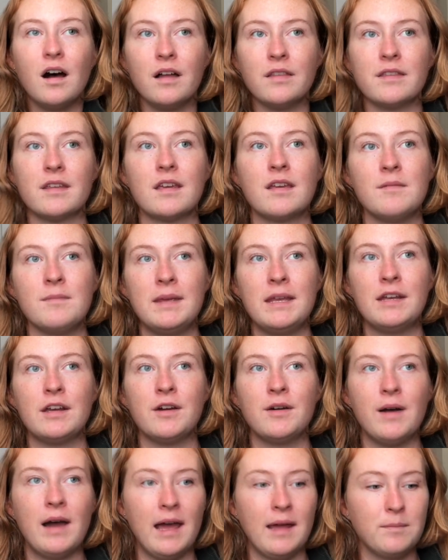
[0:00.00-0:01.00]
on the
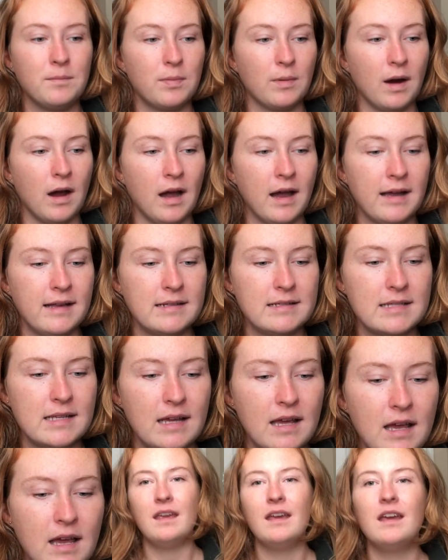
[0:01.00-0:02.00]
Camino. I brought
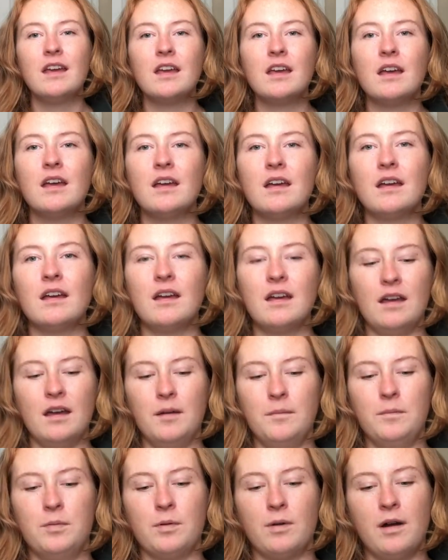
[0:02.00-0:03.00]

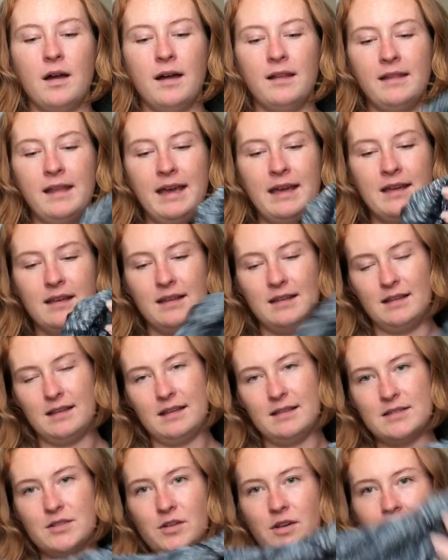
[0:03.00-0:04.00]
a bralette,
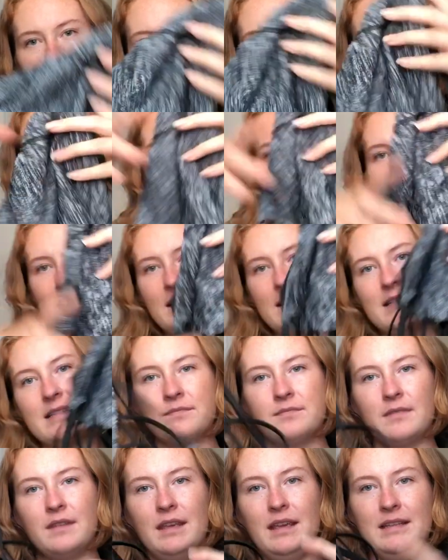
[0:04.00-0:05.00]
sort of like this.
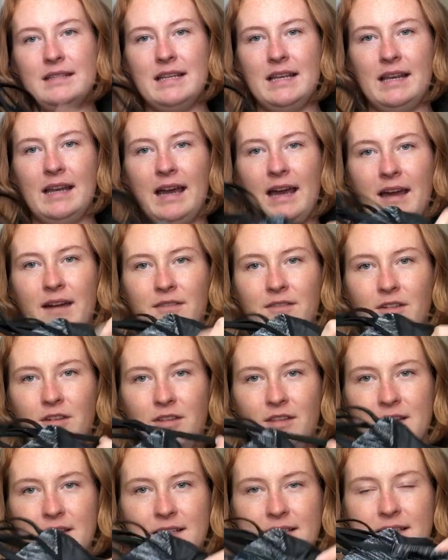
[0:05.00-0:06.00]
It didn't have all
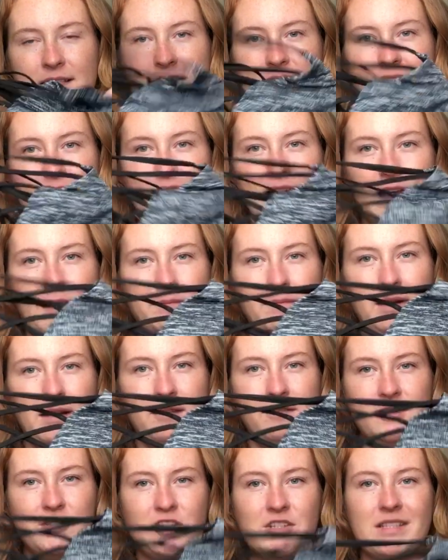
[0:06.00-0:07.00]
this design, but it
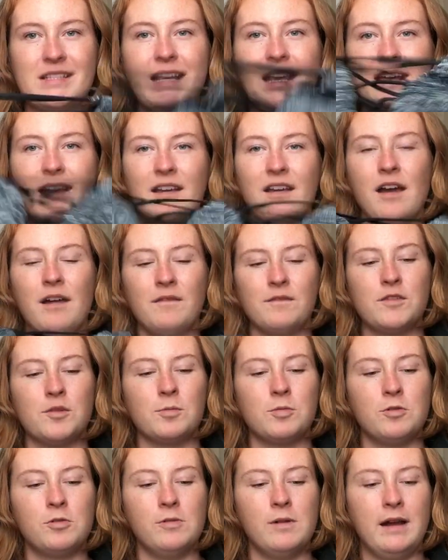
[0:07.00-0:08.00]
was just like a
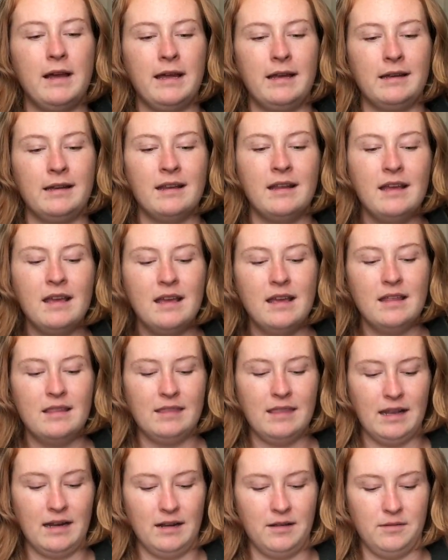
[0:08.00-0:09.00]
comfortable one
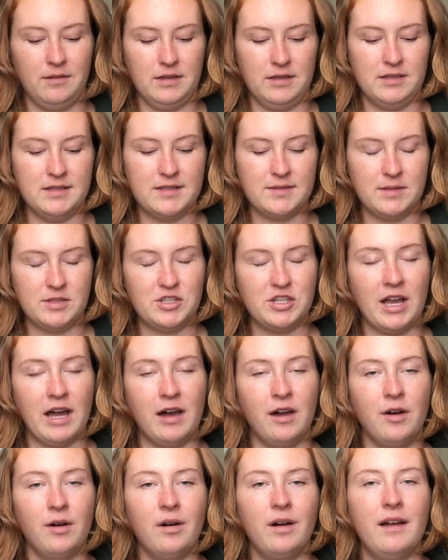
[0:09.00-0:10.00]
that I would switch
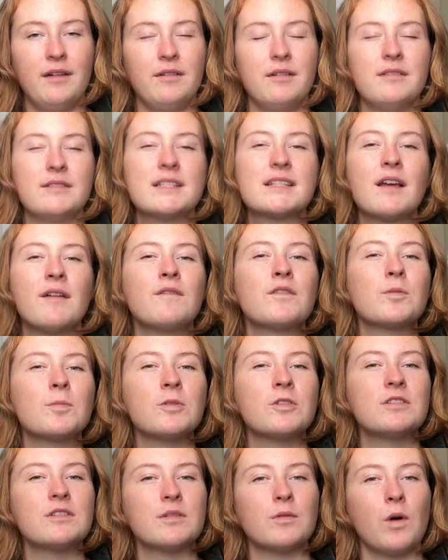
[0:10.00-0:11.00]
out. It was
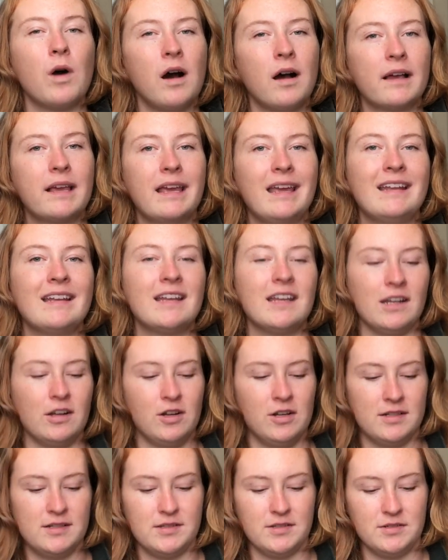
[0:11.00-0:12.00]
comfortable to walk in and
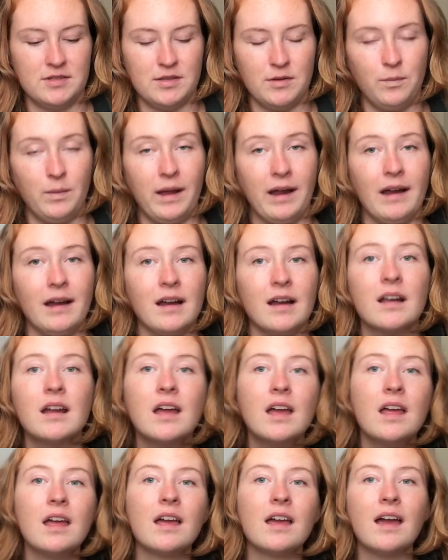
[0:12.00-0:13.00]
also to wear
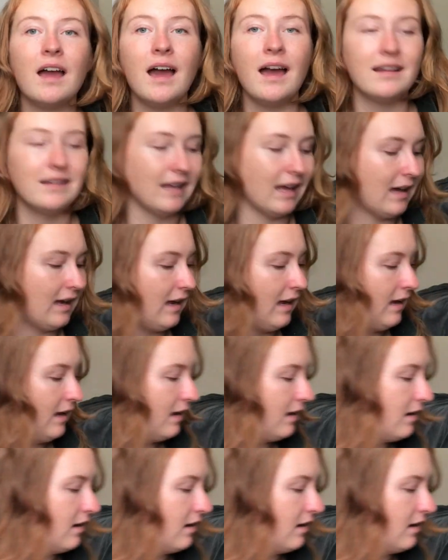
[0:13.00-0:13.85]
at night